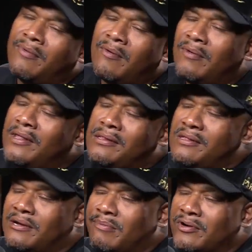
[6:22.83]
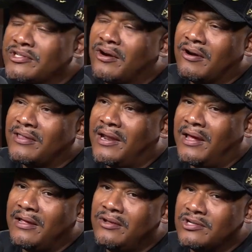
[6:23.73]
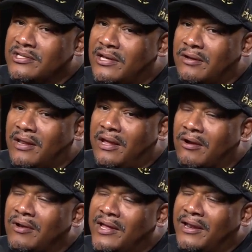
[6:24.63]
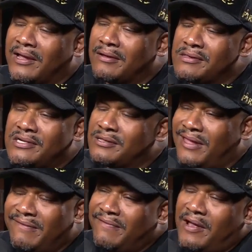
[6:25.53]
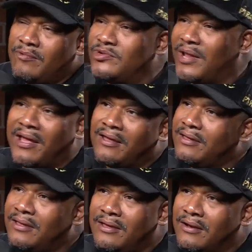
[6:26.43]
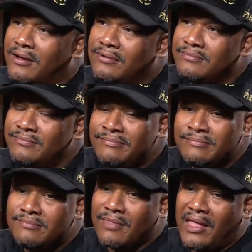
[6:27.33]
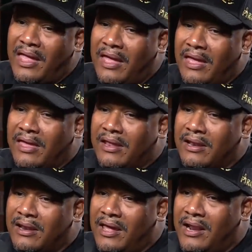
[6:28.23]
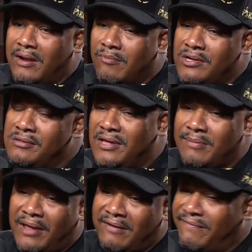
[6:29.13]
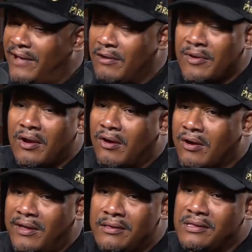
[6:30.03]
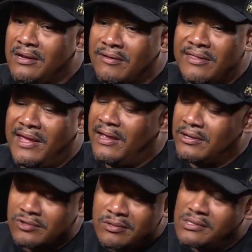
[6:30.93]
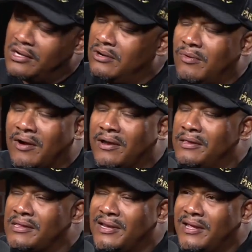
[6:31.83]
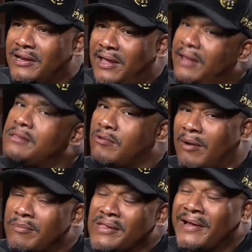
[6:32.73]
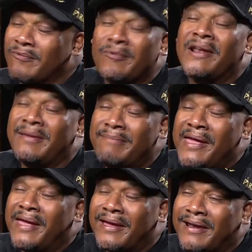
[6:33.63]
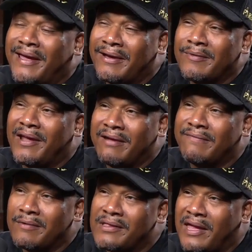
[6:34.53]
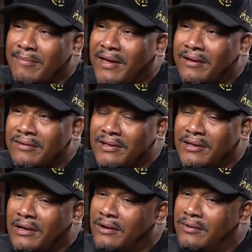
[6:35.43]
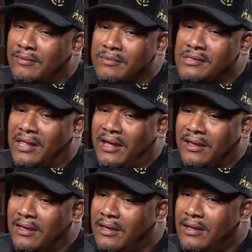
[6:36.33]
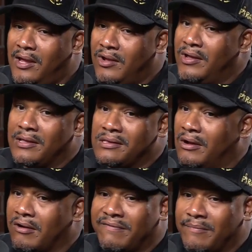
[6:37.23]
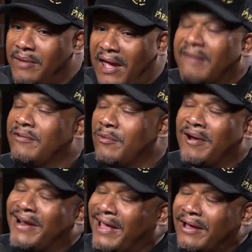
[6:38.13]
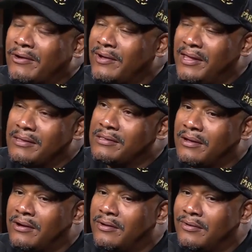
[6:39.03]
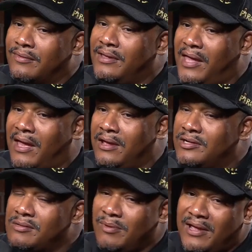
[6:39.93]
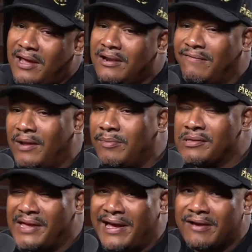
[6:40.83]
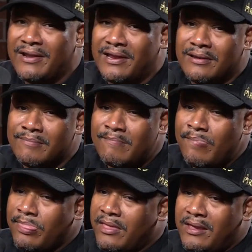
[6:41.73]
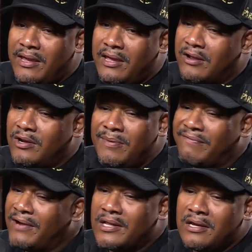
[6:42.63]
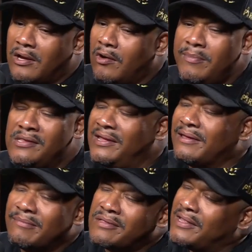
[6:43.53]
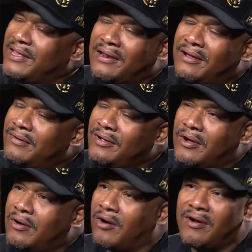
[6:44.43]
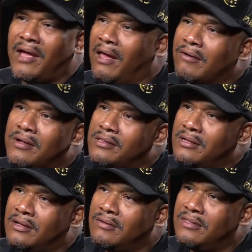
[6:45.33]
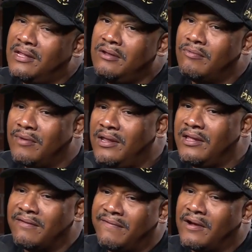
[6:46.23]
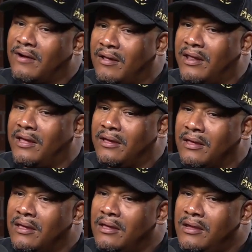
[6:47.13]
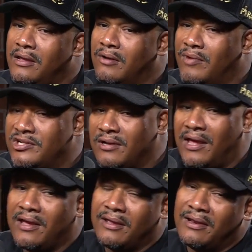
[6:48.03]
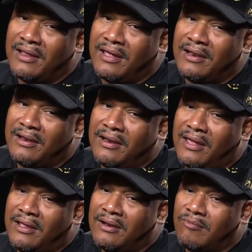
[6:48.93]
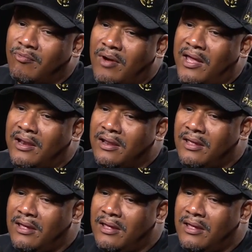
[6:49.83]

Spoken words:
well, this is the approach to art that I usually tell like early collectors, just like find what you like, you know? And then once you keep like following an artist, you know, they introduce you to new artists, and then Instagram was like really big, like when that first came out, you know, it was like you get to see art from everywhere now. And so, yeah, you just really kind of develop your style. And then, you know, don't be afraid to go to museums, you know, go to art galleries, you know, then you really get to figure out like, you know, what you like and what,